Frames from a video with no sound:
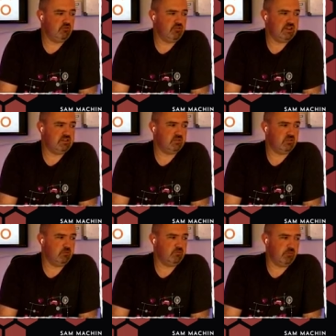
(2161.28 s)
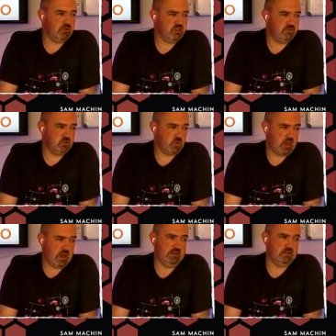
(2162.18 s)
Node-RED sort of primitives as
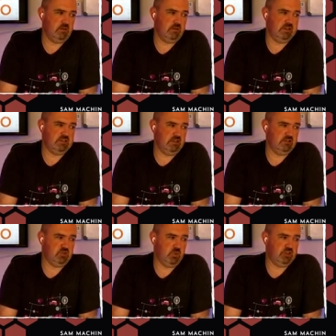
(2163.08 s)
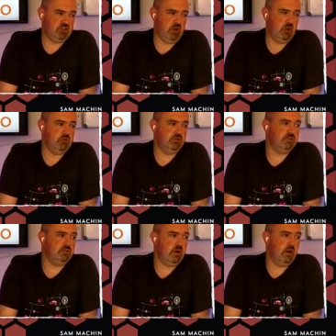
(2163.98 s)
we can. So things like the switch
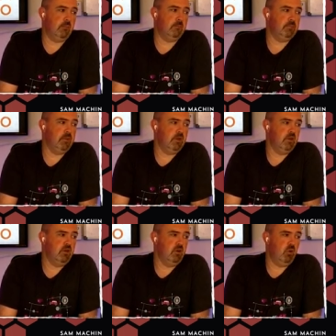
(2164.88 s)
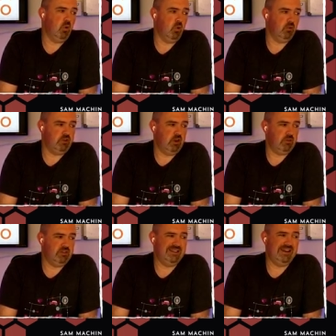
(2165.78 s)
node, or, you
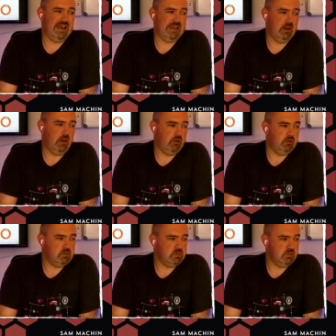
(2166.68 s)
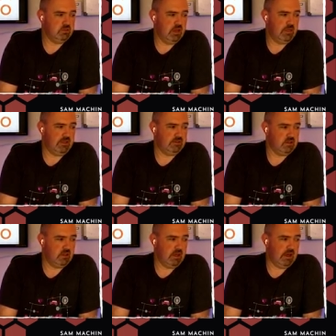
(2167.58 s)
know, the delay nodes and
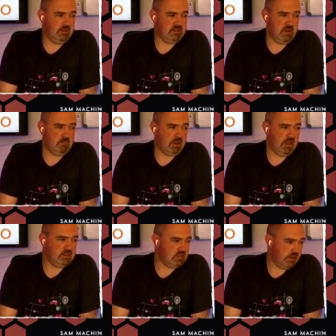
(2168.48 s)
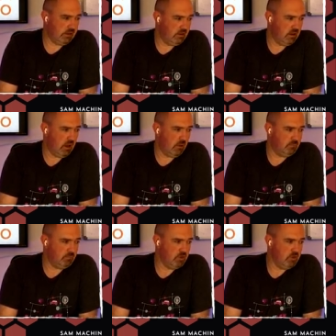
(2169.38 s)
things like that, templating.
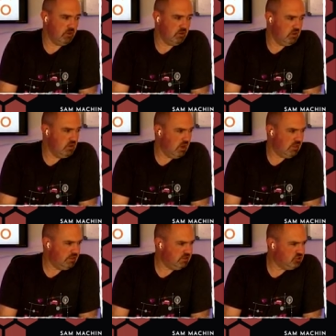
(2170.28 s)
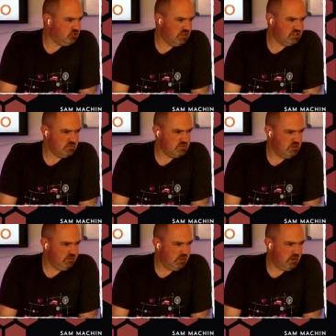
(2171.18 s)
I think there's some
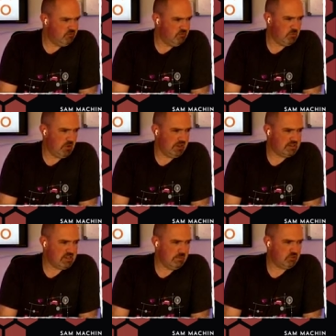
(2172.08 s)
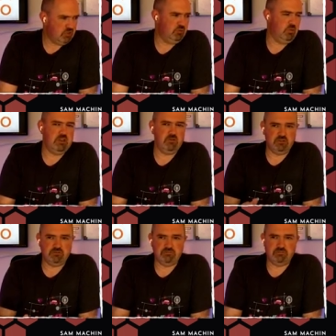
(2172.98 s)
stuff here, you know, root by exception, where
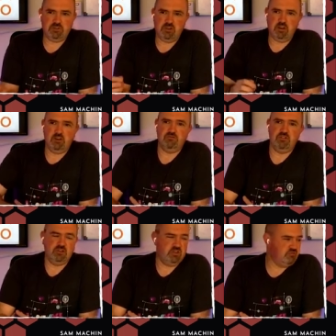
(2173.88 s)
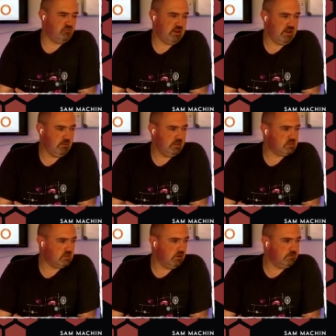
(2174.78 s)
you can kind of use it to rate
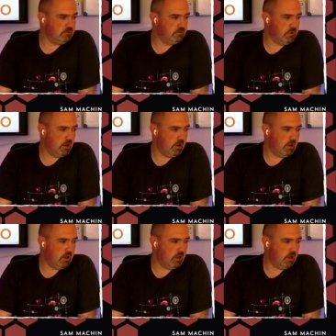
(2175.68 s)
limit stuff,